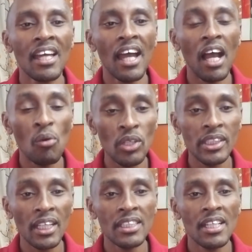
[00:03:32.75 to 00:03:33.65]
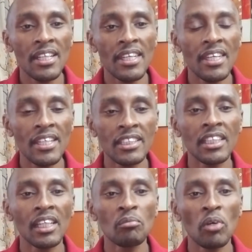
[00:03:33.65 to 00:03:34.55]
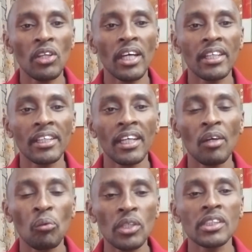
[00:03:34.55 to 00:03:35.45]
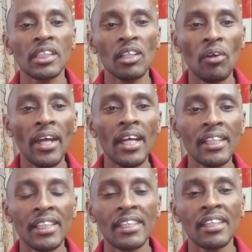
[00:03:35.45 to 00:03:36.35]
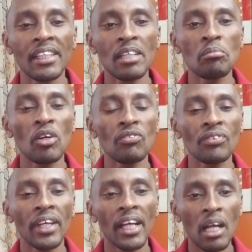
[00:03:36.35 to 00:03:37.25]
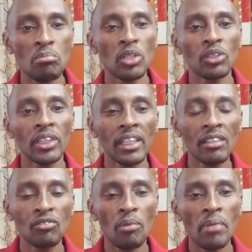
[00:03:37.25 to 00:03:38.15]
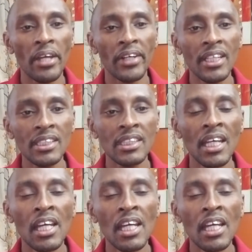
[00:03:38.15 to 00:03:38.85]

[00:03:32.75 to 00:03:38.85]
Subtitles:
I was actually eating more than was required in the name of carbo loading for my runs.